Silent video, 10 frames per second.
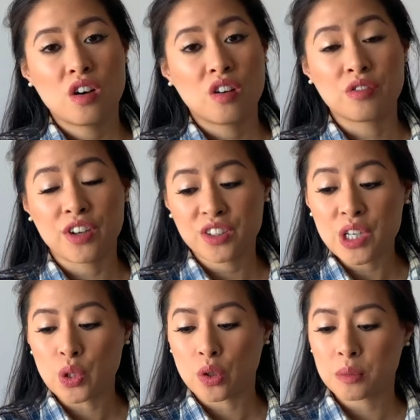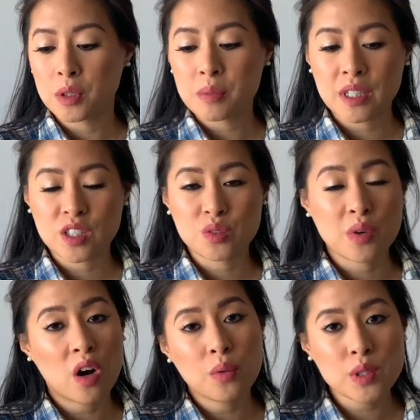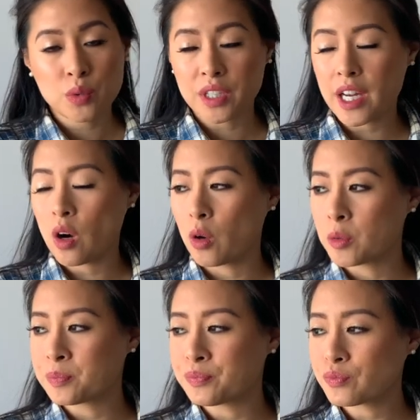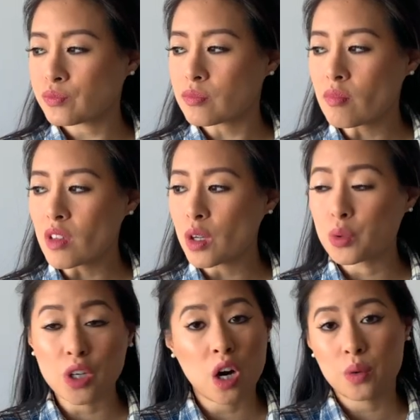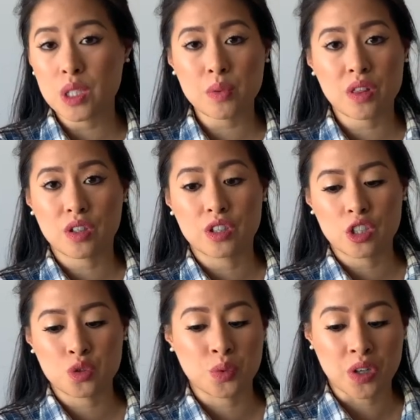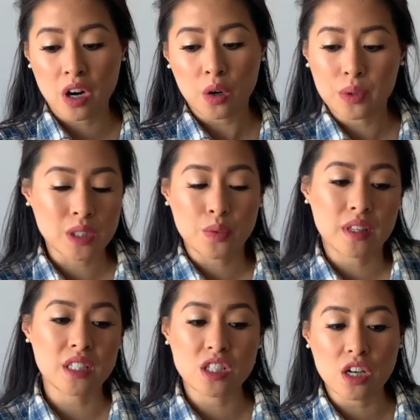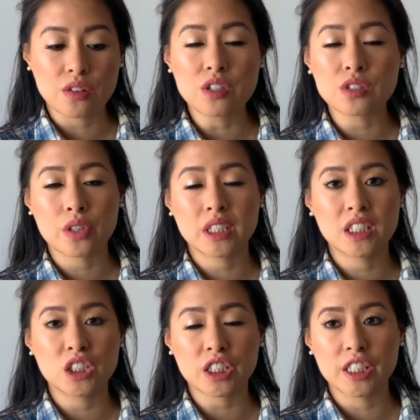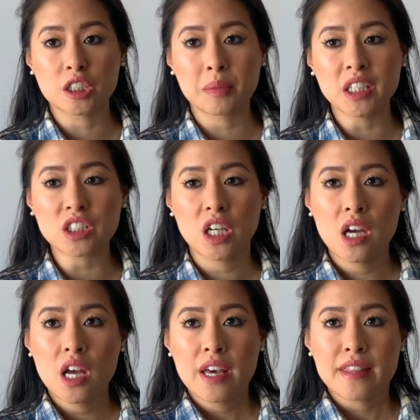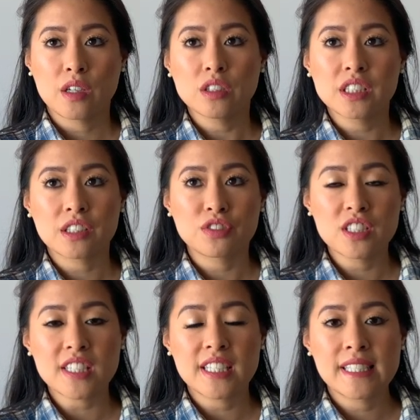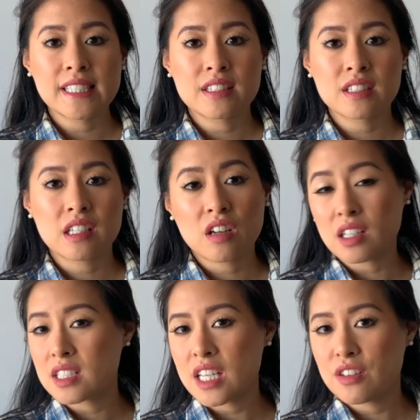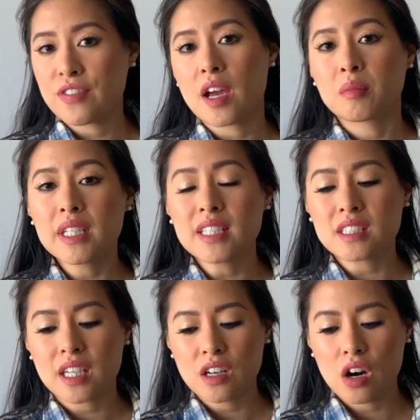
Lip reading: very normal because we always work at home. We're always with the girls. We're always with each other, so it didn't change much. The only difference is not seeing family is kind of